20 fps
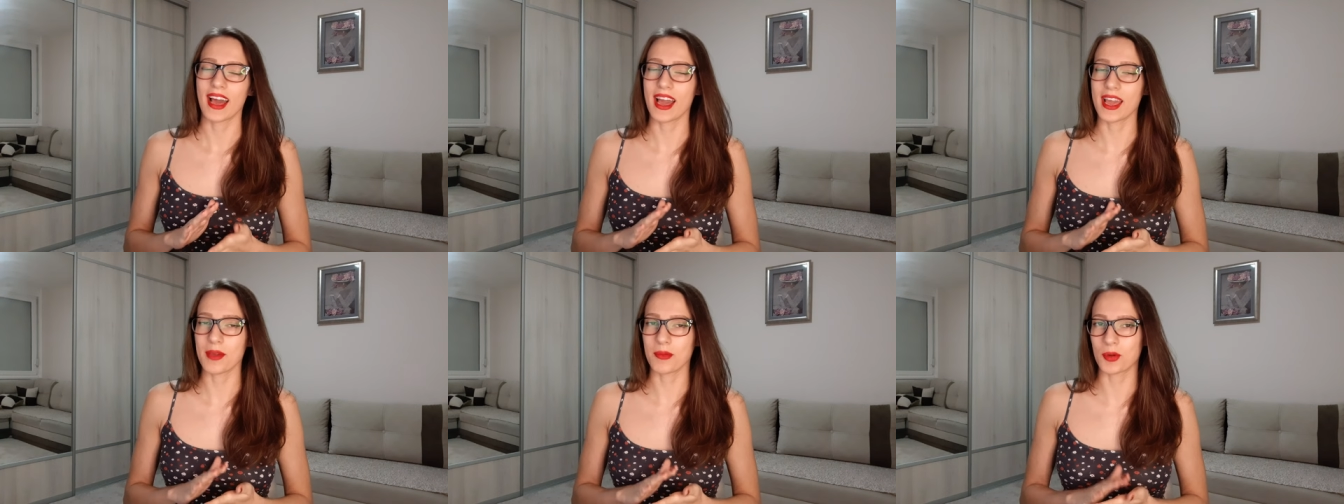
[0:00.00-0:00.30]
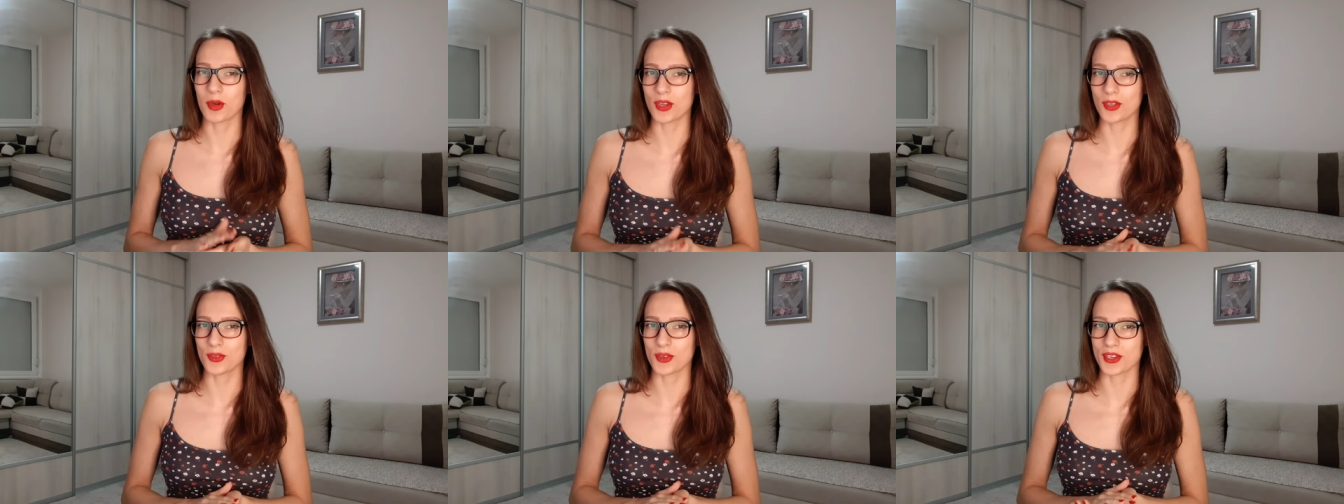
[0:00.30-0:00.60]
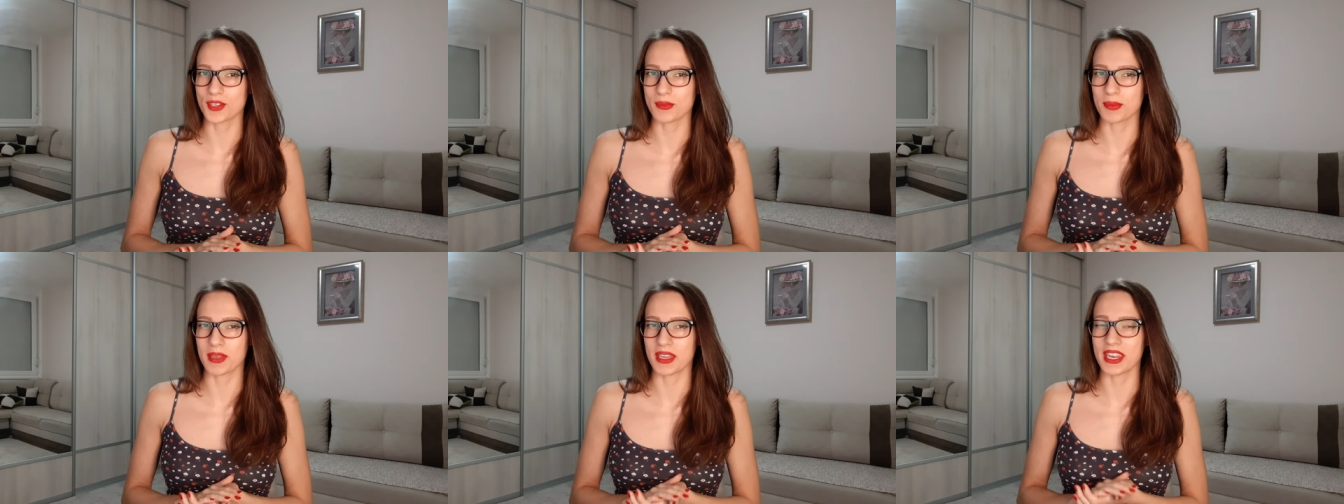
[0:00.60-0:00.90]
I am going to
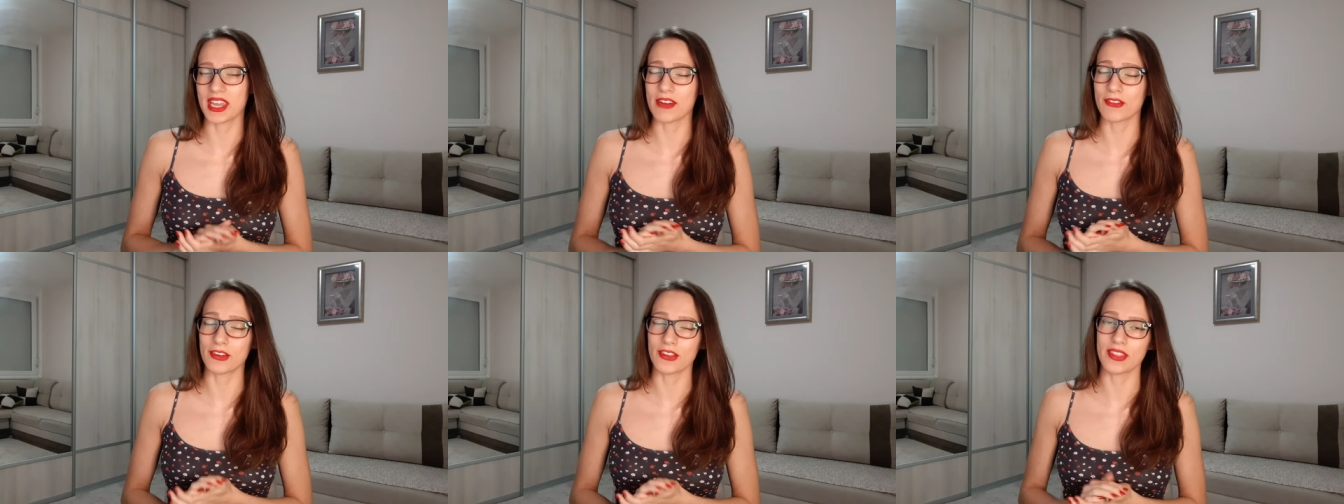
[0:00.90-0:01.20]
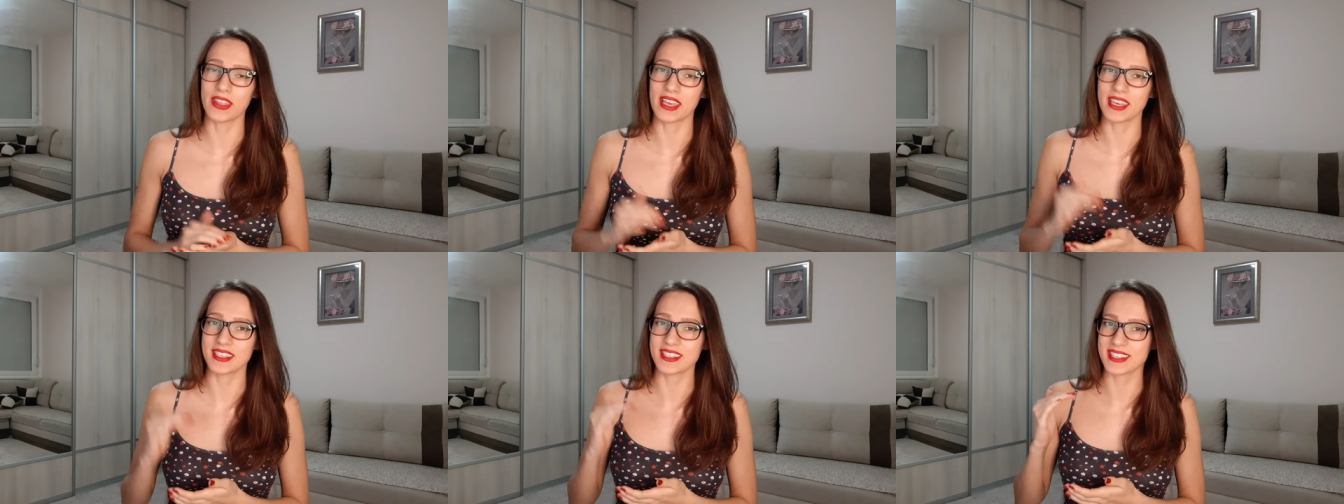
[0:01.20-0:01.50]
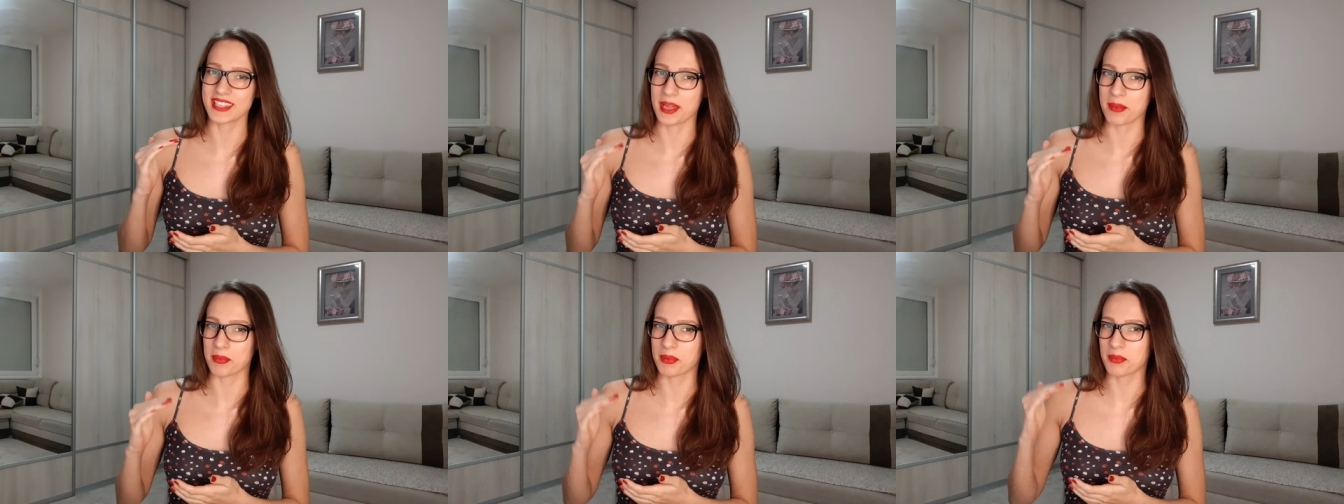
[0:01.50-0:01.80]
explain everything
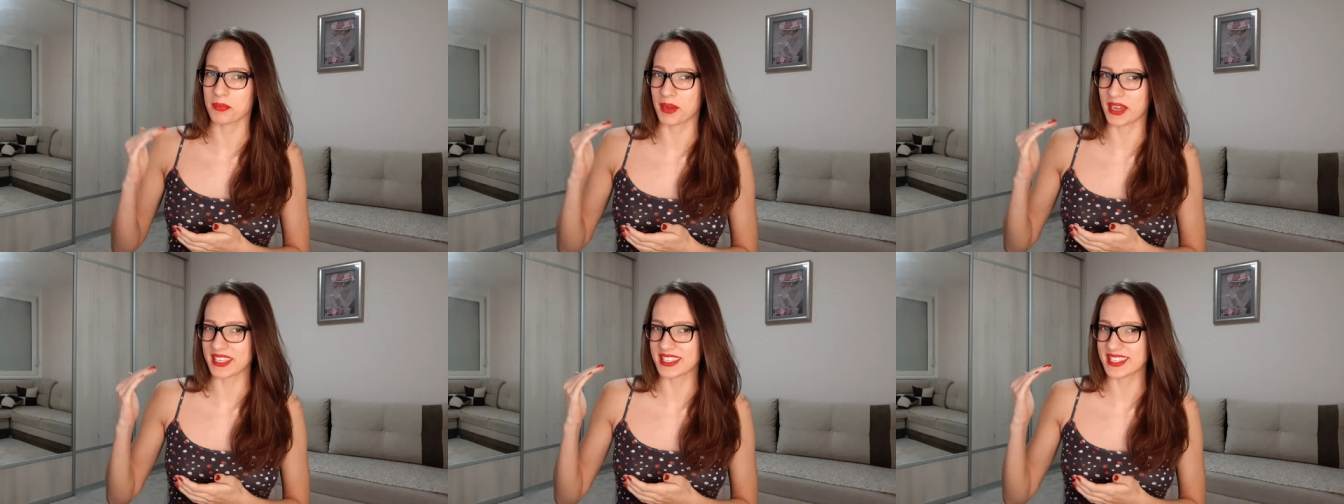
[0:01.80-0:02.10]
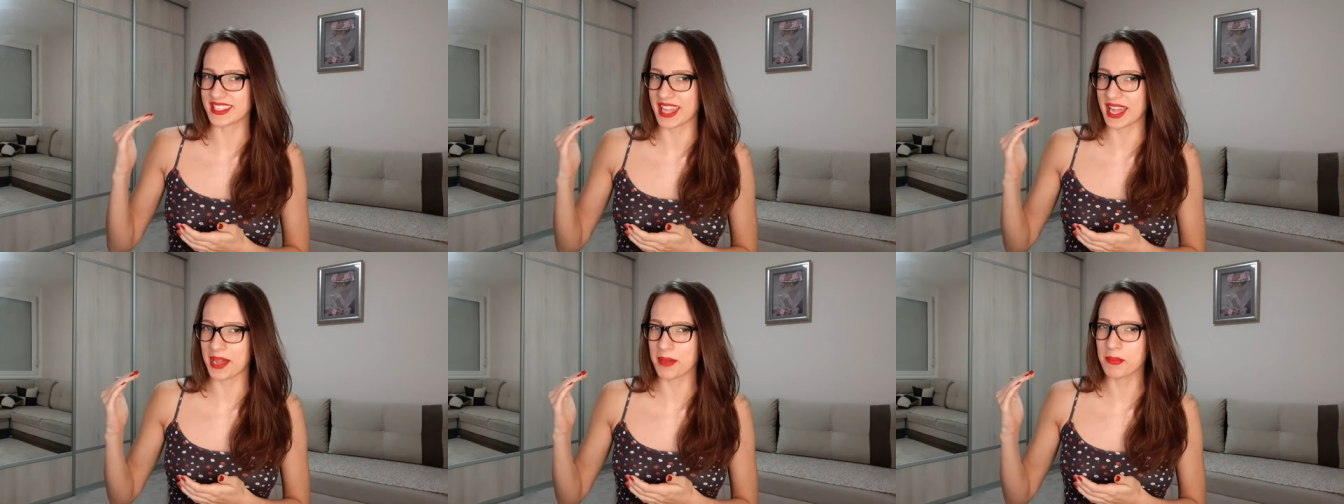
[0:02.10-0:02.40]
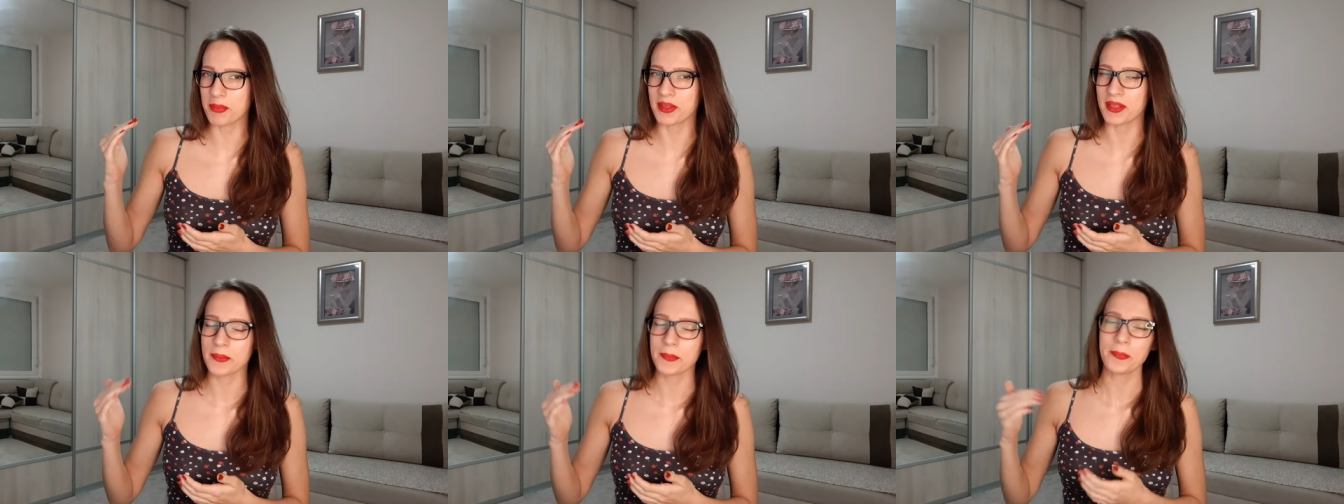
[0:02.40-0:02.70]
step by
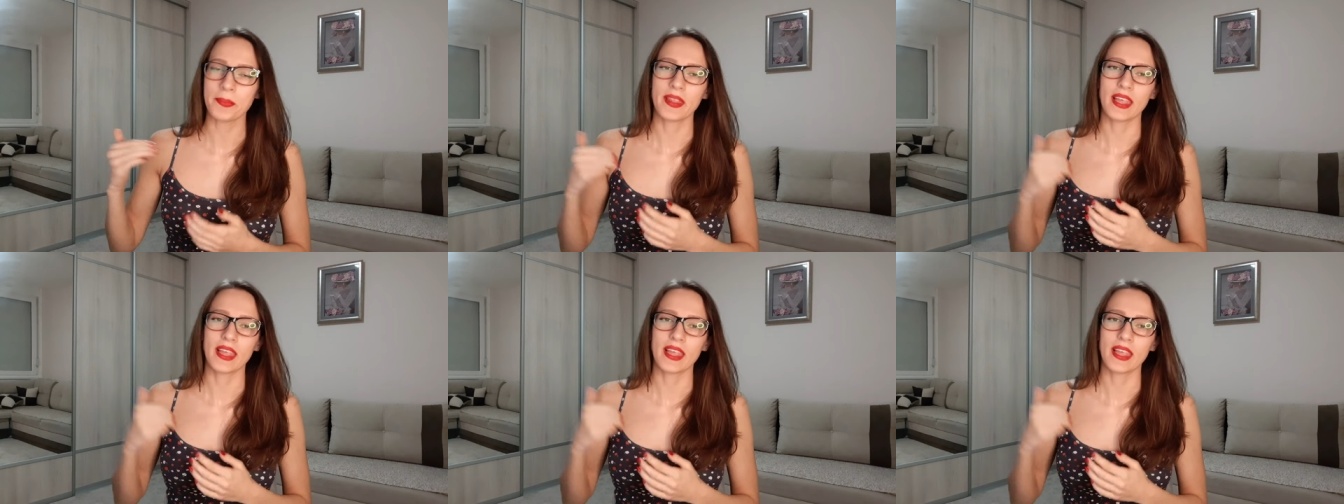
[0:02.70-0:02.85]
step.